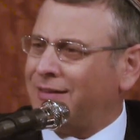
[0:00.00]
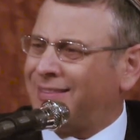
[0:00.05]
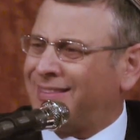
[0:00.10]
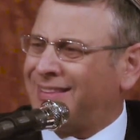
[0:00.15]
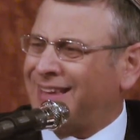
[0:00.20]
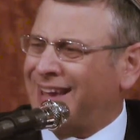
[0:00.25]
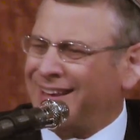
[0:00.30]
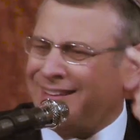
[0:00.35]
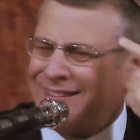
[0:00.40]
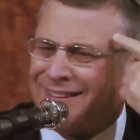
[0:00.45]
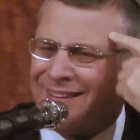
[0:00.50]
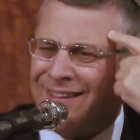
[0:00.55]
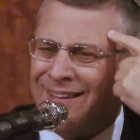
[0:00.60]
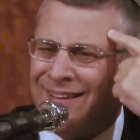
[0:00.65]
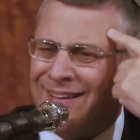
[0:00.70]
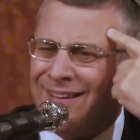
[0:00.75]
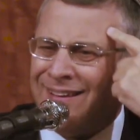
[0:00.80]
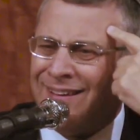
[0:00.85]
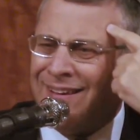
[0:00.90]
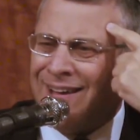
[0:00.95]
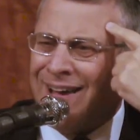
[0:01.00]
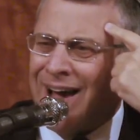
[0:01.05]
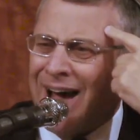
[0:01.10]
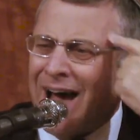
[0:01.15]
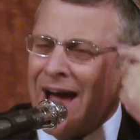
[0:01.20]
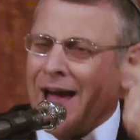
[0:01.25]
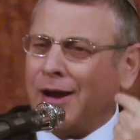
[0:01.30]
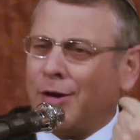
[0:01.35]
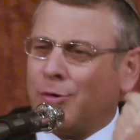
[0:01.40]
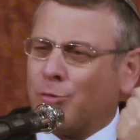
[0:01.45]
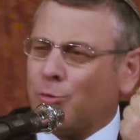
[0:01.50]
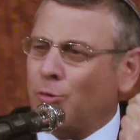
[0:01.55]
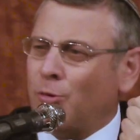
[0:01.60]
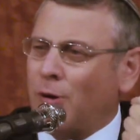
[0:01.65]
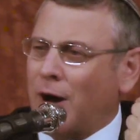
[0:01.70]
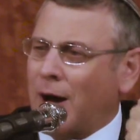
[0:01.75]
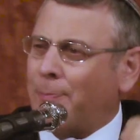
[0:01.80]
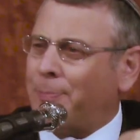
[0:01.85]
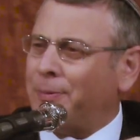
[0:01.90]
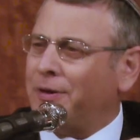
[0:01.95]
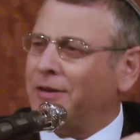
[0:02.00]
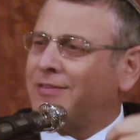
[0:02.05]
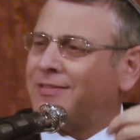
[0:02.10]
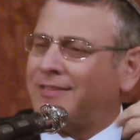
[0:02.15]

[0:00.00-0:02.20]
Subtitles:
He said, I grew up in